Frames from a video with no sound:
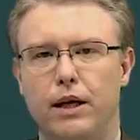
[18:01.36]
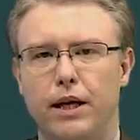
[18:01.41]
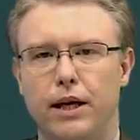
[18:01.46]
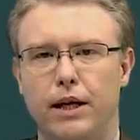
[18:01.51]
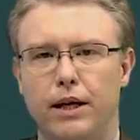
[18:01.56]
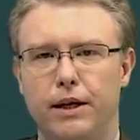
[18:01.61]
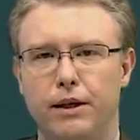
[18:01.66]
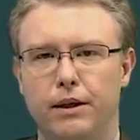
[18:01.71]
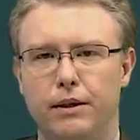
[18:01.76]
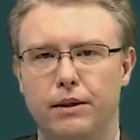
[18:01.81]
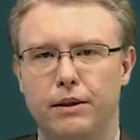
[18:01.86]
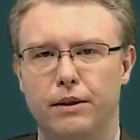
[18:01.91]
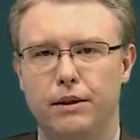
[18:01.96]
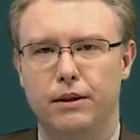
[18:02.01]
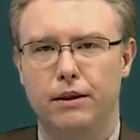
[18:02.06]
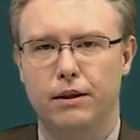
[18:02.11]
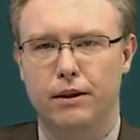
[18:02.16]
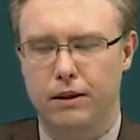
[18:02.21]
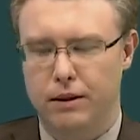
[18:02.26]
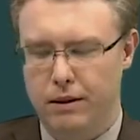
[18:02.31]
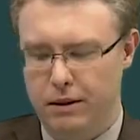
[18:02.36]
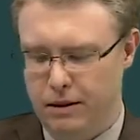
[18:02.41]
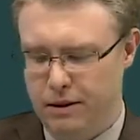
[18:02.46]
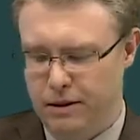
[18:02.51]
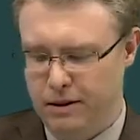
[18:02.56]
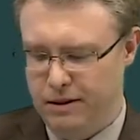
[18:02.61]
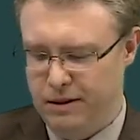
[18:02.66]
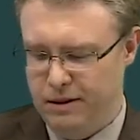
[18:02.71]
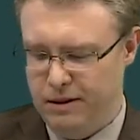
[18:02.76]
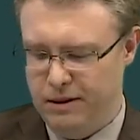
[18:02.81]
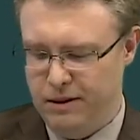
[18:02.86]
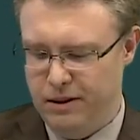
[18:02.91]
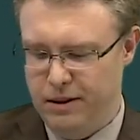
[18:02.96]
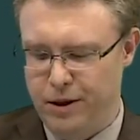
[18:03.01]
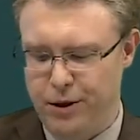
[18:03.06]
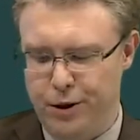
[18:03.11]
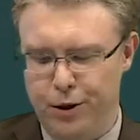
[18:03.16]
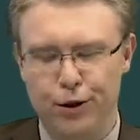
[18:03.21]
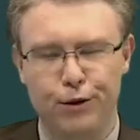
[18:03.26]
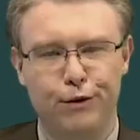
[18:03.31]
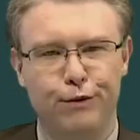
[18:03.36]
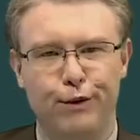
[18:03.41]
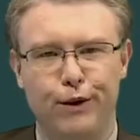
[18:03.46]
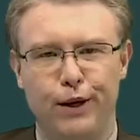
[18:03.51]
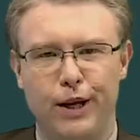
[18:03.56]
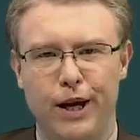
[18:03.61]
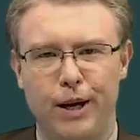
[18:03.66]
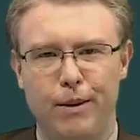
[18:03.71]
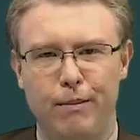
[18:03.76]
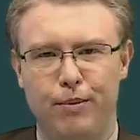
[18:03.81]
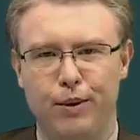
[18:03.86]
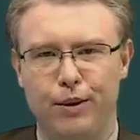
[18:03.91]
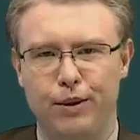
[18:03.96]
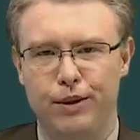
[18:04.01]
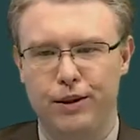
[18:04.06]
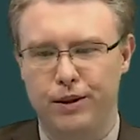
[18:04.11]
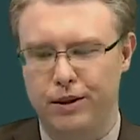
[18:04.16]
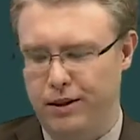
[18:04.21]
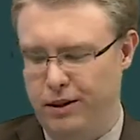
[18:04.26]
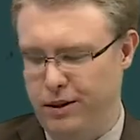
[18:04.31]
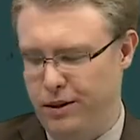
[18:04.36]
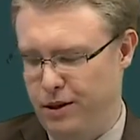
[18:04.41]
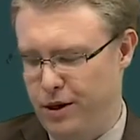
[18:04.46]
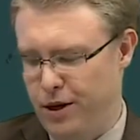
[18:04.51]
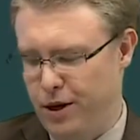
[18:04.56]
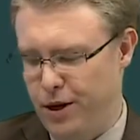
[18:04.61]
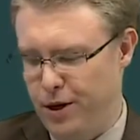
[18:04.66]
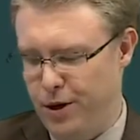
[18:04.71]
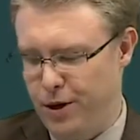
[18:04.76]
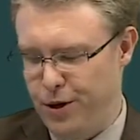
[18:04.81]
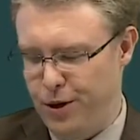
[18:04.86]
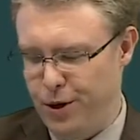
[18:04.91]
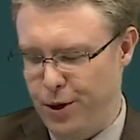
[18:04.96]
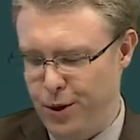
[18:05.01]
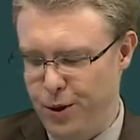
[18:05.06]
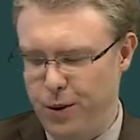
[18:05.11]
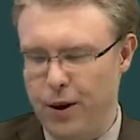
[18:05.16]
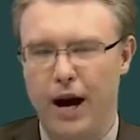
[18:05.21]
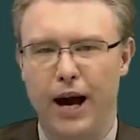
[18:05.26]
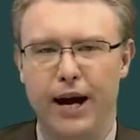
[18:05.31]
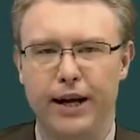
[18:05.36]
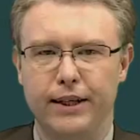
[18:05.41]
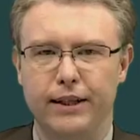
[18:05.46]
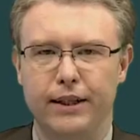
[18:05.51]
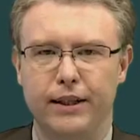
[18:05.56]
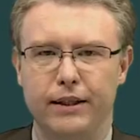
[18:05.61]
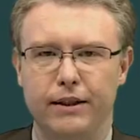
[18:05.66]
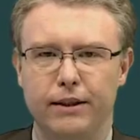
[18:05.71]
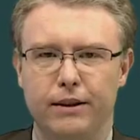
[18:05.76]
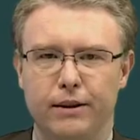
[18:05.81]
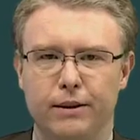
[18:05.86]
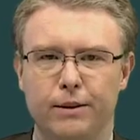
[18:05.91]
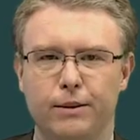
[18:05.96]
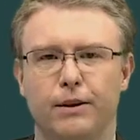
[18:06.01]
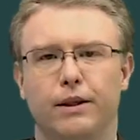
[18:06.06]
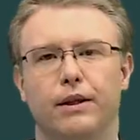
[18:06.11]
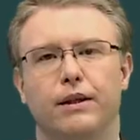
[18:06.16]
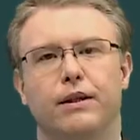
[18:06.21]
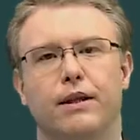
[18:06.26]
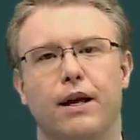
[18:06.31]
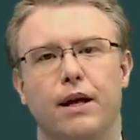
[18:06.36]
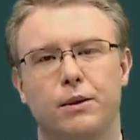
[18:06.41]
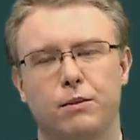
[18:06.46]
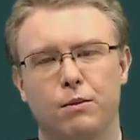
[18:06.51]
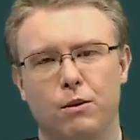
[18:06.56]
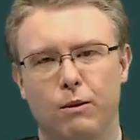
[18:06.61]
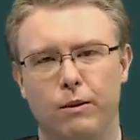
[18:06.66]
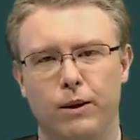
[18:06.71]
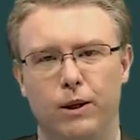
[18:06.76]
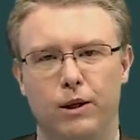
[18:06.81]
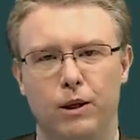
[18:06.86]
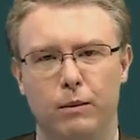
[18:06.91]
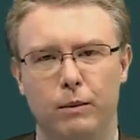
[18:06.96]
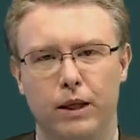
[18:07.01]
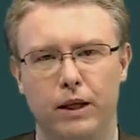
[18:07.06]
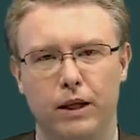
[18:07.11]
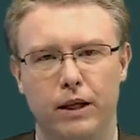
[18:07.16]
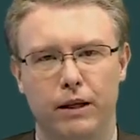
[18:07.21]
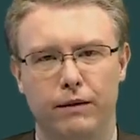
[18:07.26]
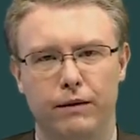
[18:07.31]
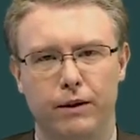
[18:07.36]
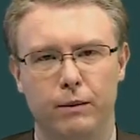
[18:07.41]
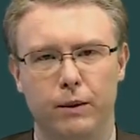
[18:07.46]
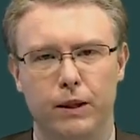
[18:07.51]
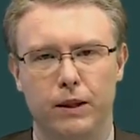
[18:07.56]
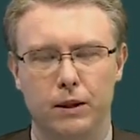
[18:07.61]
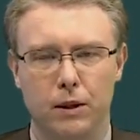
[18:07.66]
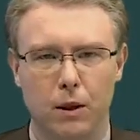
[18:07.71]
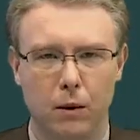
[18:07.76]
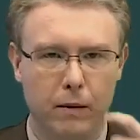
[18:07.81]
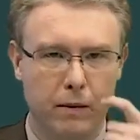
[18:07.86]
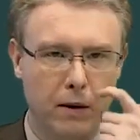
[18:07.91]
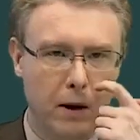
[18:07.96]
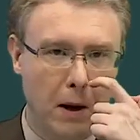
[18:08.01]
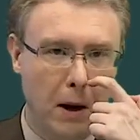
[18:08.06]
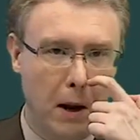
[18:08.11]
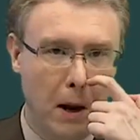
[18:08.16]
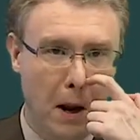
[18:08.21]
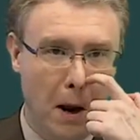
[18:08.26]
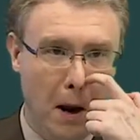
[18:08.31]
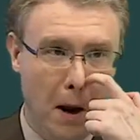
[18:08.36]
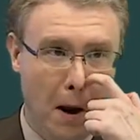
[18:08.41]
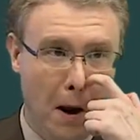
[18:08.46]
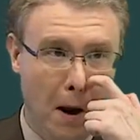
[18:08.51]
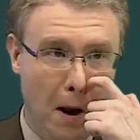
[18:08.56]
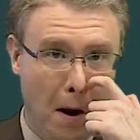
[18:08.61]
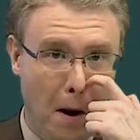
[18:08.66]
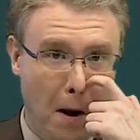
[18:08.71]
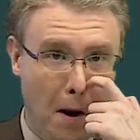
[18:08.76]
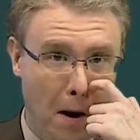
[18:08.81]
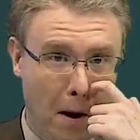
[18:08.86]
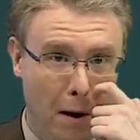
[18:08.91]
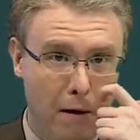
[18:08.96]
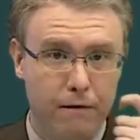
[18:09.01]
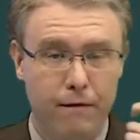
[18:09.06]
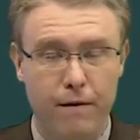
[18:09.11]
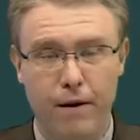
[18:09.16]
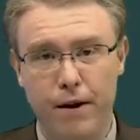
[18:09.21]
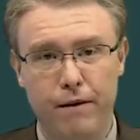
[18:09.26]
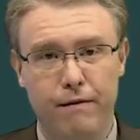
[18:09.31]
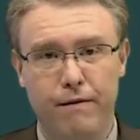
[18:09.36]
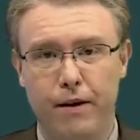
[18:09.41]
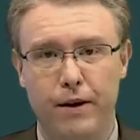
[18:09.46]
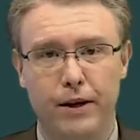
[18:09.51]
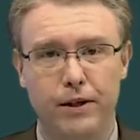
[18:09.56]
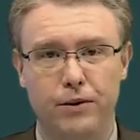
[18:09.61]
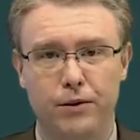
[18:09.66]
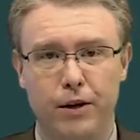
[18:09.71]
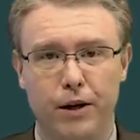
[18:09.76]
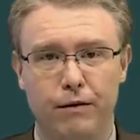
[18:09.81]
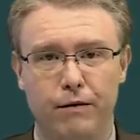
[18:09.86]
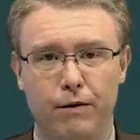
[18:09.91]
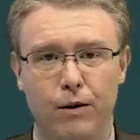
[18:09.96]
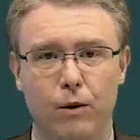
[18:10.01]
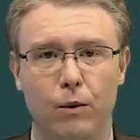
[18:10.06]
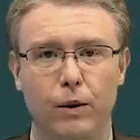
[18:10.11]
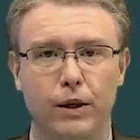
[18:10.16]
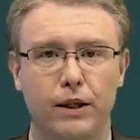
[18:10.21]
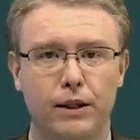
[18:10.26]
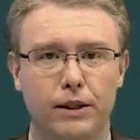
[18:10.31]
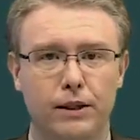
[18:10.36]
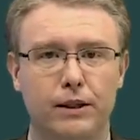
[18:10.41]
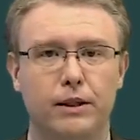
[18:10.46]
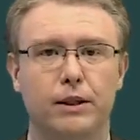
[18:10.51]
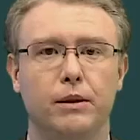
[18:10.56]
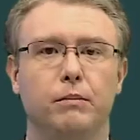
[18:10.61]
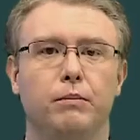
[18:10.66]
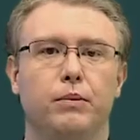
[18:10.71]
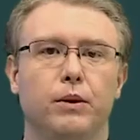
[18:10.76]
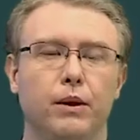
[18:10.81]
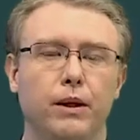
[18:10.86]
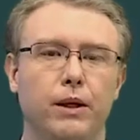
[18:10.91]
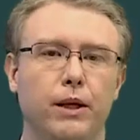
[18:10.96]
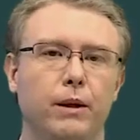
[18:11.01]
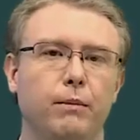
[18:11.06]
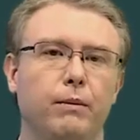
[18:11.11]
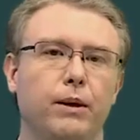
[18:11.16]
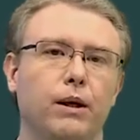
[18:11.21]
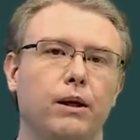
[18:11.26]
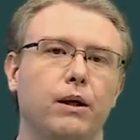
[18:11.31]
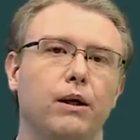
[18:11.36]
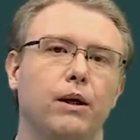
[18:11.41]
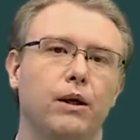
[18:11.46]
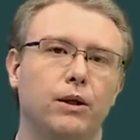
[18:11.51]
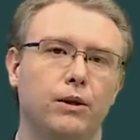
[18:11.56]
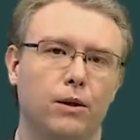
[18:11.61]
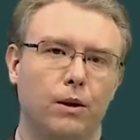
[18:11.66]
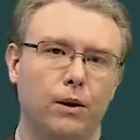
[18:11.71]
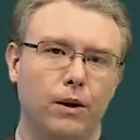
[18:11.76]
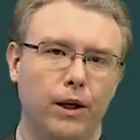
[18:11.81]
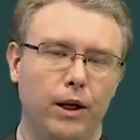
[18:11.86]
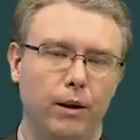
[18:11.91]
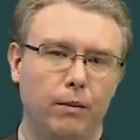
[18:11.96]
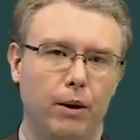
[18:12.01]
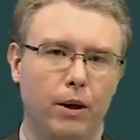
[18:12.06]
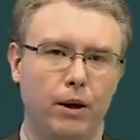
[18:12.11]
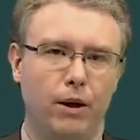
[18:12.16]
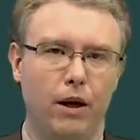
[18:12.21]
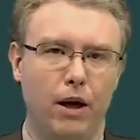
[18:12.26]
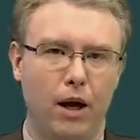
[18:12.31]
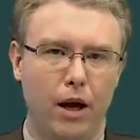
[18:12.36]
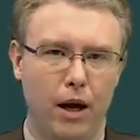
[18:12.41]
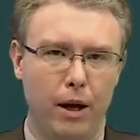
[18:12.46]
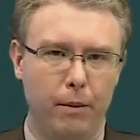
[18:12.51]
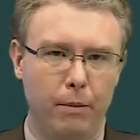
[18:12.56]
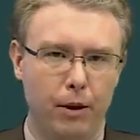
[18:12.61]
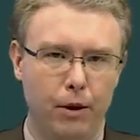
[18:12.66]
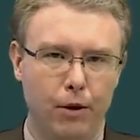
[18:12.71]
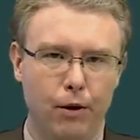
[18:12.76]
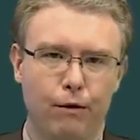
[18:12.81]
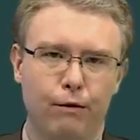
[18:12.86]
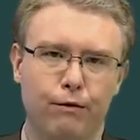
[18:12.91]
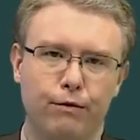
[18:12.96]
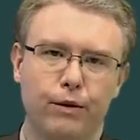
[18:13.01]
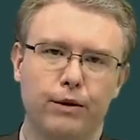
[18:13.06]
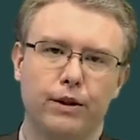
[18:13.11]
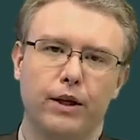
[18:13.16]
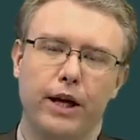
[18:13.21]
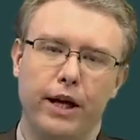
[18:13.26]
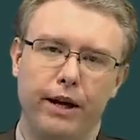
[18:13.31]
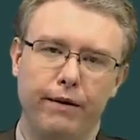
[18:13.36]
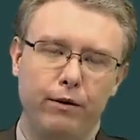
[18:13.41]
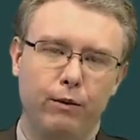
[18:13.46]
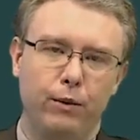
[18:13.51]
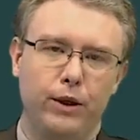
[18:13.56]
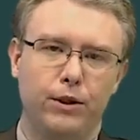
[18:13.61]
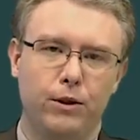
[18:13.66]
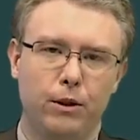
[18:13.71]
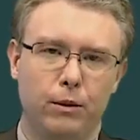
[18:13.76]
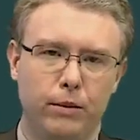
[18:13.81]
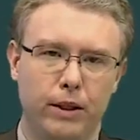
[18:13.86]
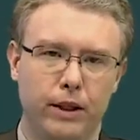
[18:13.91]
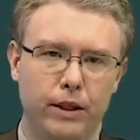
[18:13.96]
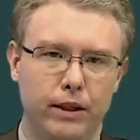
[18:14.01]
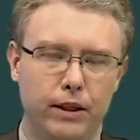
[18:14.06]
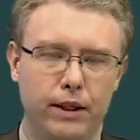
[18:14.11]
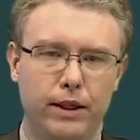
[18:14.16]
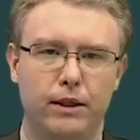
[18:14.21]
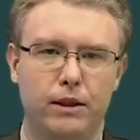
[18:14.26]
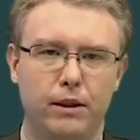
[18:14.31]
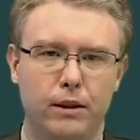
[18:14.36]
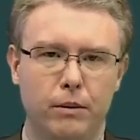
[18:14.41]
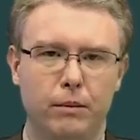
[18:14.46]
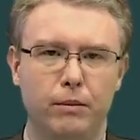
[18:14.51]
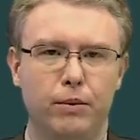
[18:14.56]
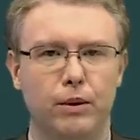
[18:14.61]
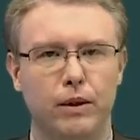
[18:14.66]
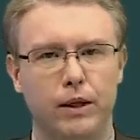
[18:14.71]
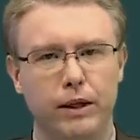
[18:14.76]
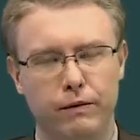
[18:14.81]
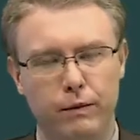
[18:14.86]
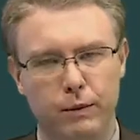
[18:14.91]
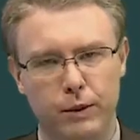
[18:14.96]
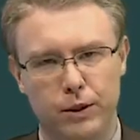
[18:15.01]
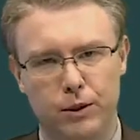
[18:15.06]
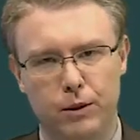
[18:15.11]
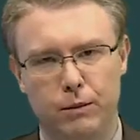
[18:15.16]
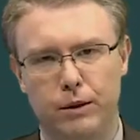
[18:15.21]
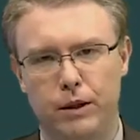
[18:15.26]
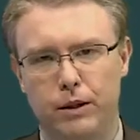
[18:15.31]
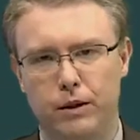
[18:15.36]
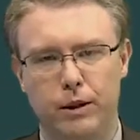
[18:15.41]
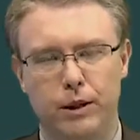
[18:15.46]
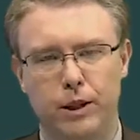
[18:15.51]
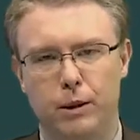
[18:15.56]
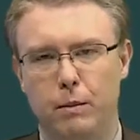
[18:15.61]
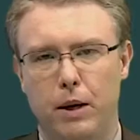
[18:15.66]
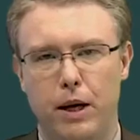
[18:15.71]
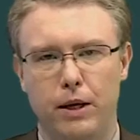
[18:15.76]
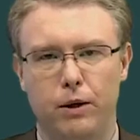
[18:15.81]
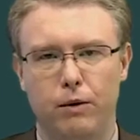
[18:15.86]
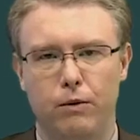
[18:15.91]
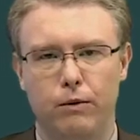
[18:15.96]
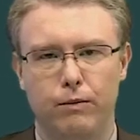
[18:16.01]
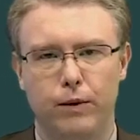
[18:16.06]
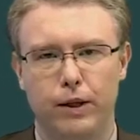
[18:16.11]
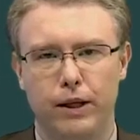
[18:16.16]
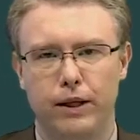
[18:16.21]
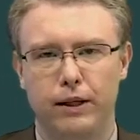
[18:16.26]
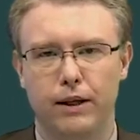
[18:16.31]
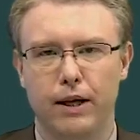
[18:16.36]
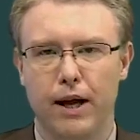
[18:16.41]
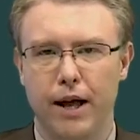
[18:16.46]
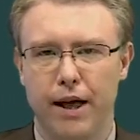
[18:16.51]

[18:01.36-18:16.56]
is useful input, new ideas. Okay, that's what we're going to be leaving with. So we've got a very, very straightforward, simple email talking about um, a conference, even with something this simple, even with something that you might not really